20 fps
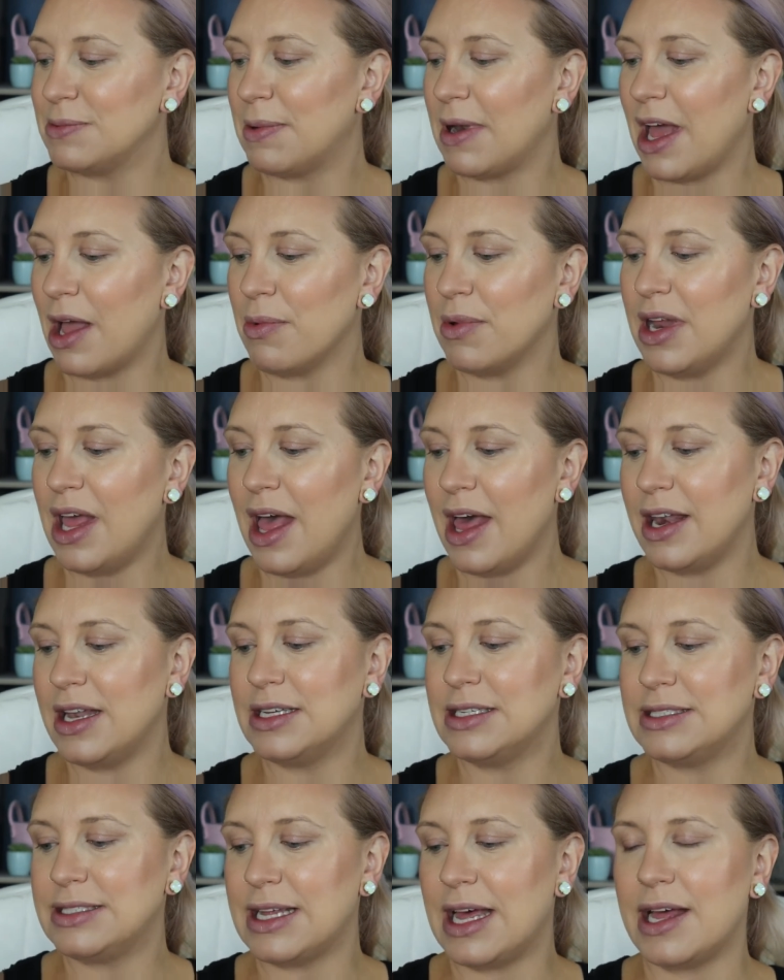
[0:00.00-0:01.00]
But I went ahead
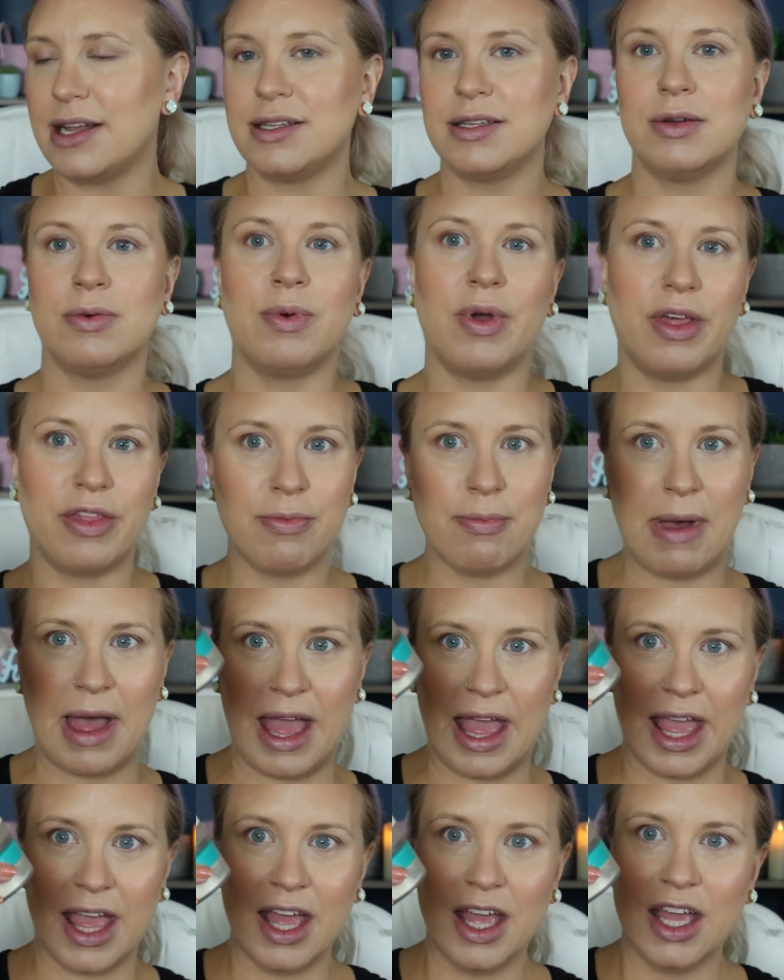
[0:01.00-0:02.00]
and set with
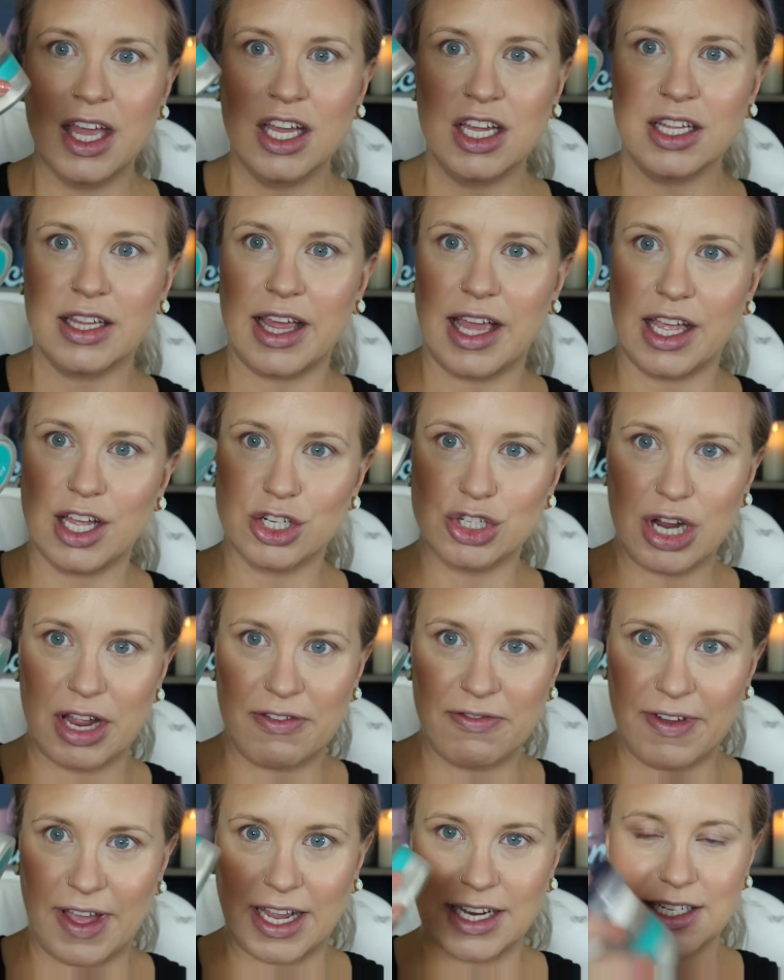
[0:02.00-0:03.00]
my like
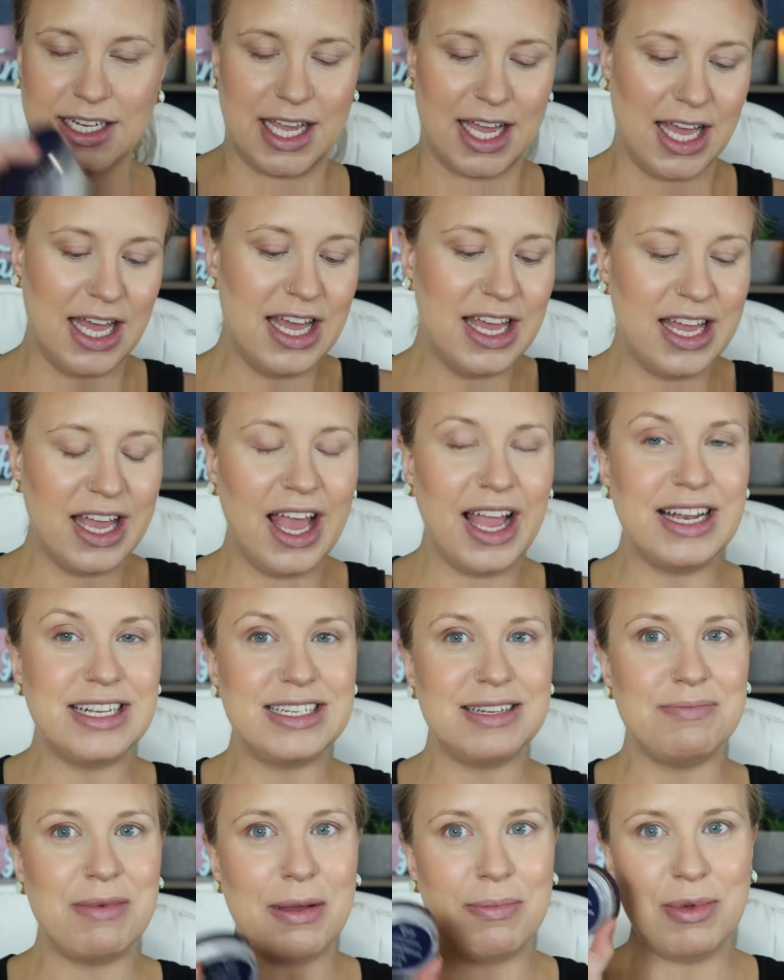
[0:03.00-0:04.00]
trifecta. I
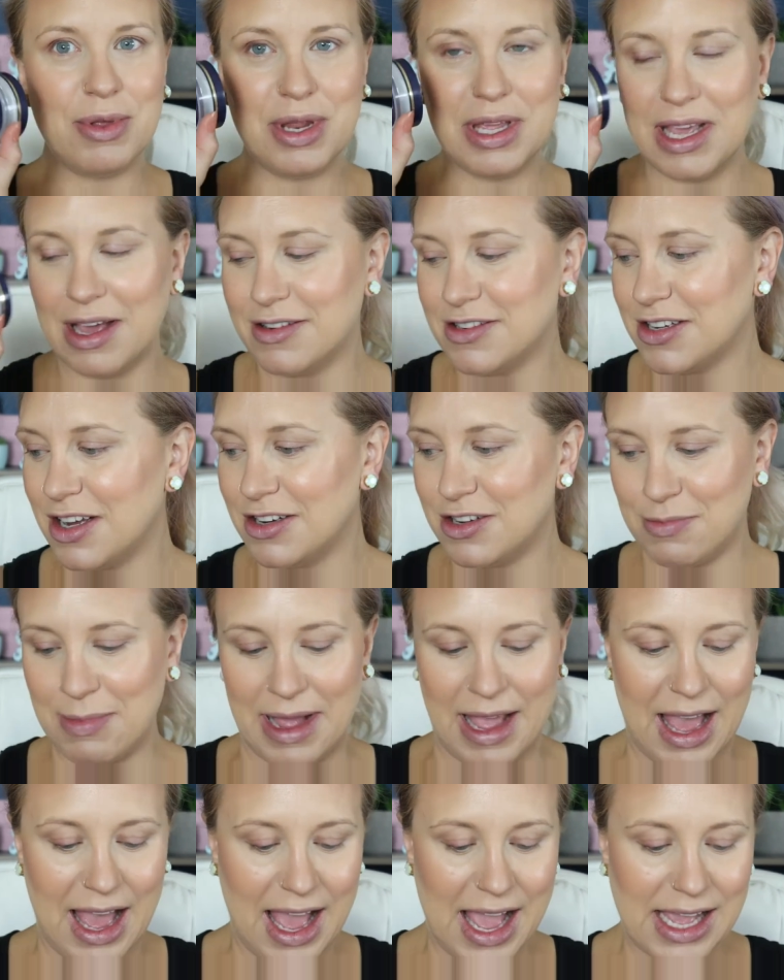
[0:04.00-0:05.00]
did my Beautycounter under
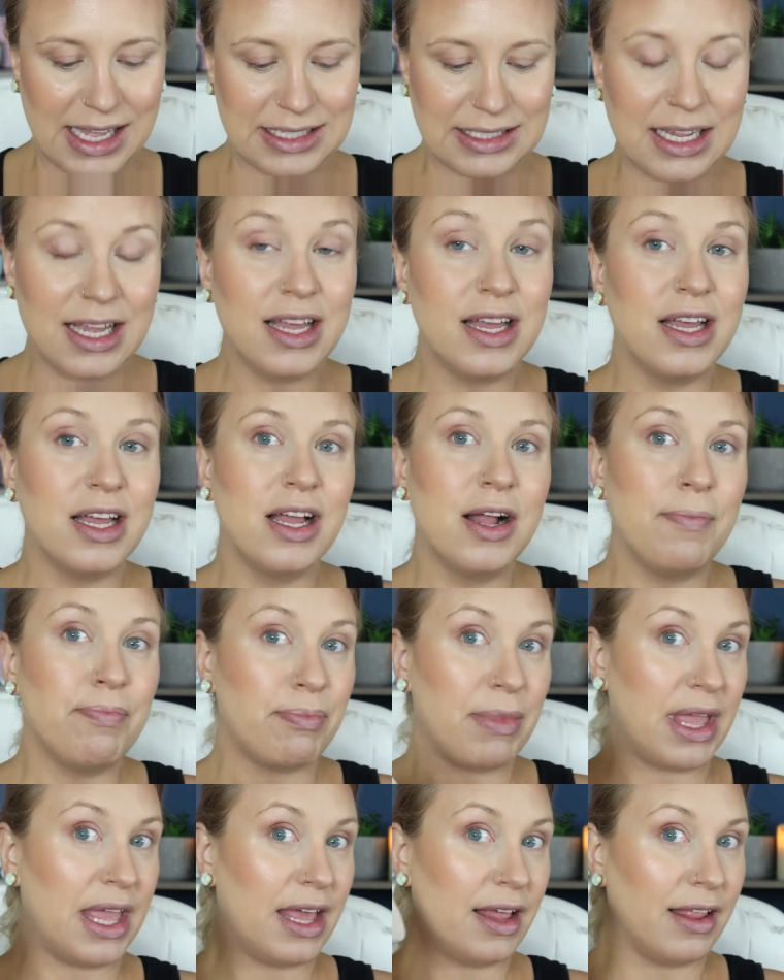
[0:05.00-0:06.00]
my eyes,
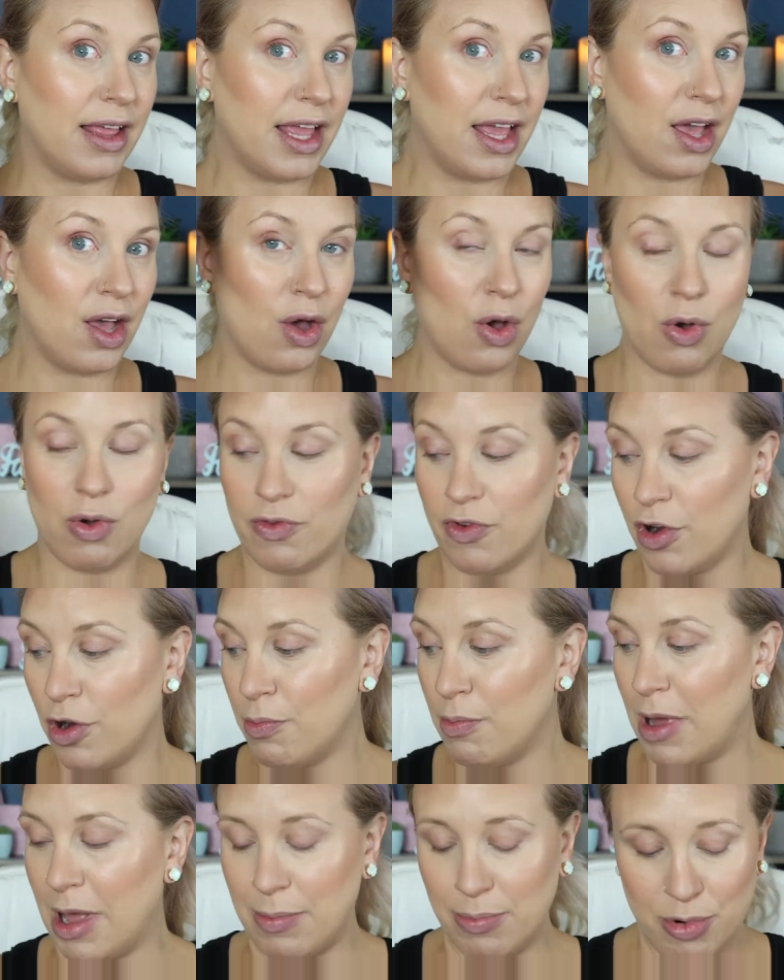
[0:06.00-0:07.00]
my Ilia over
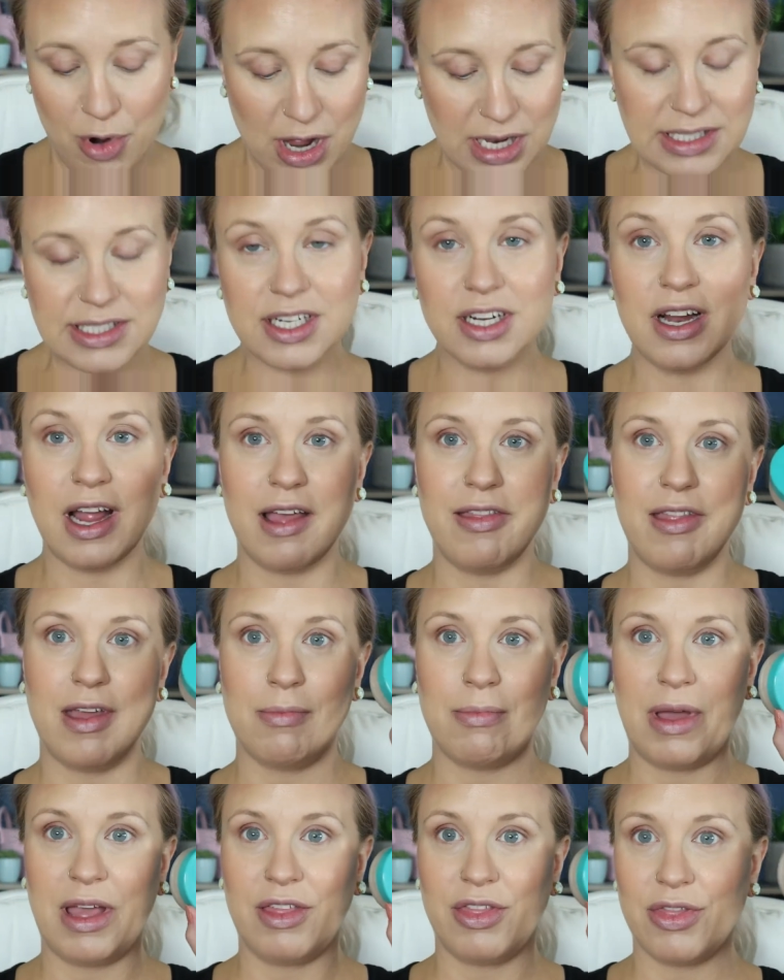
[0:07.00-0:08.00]
my bronzer, and
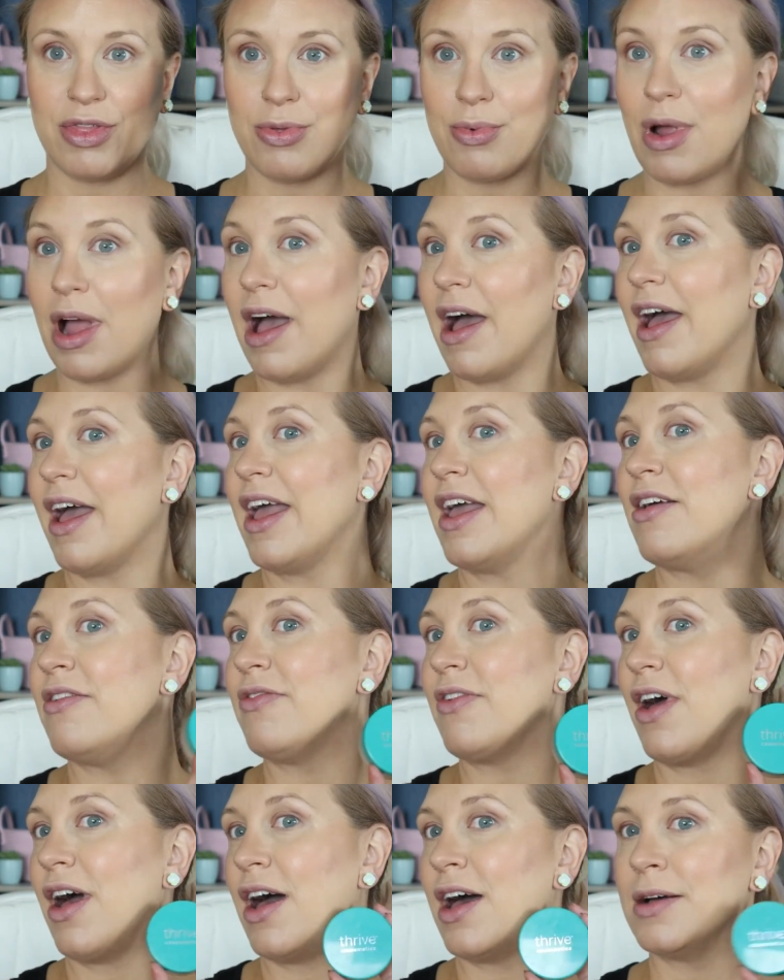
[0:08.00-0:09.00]
then my
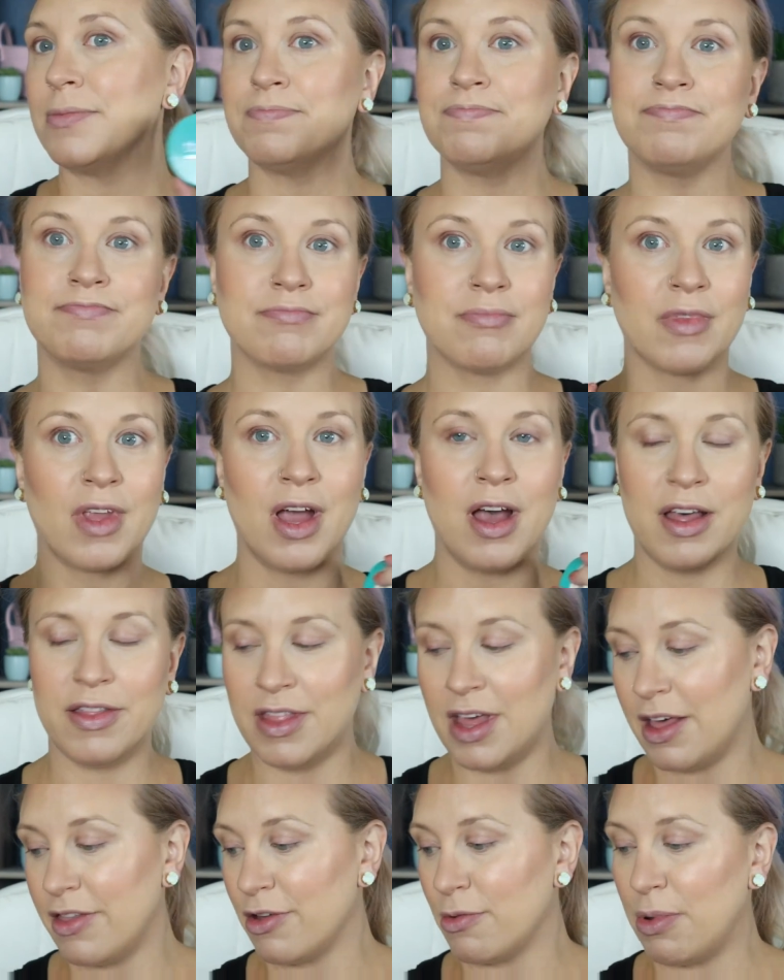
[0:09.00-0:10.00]
Thrive on
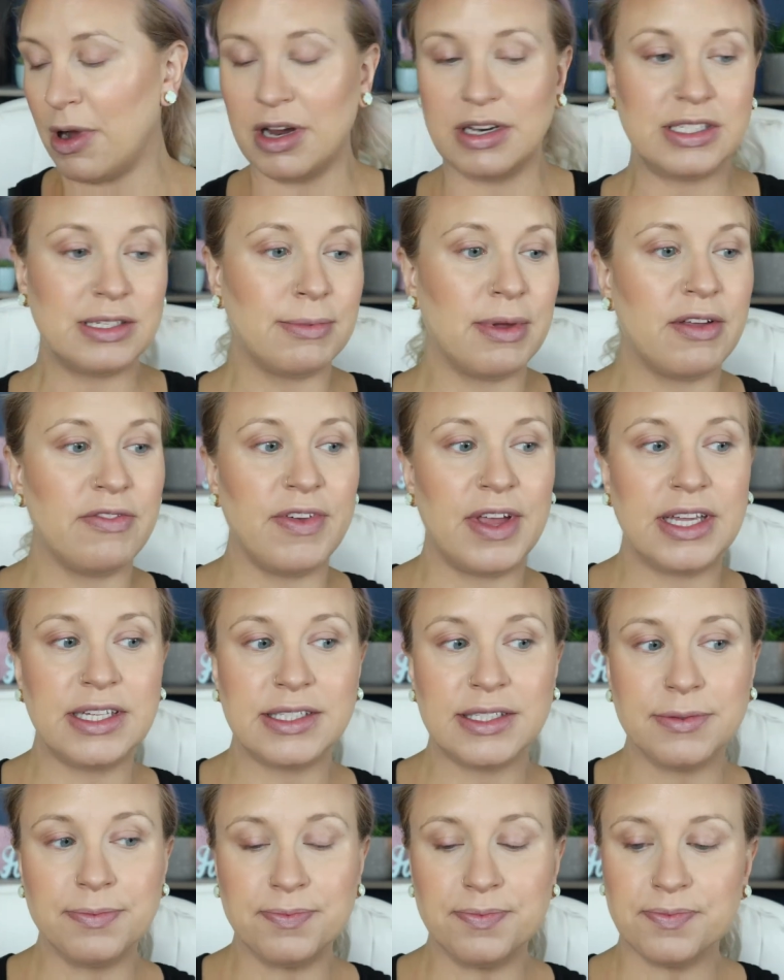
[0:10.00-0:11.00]
the other parts of my
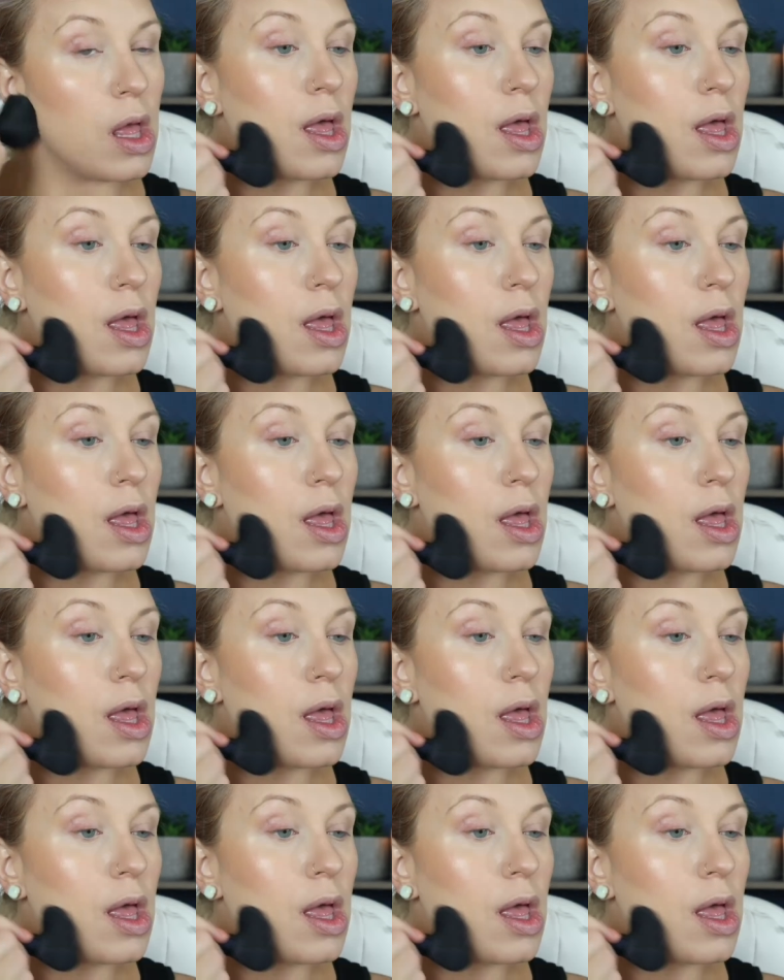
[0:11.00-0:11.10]
face.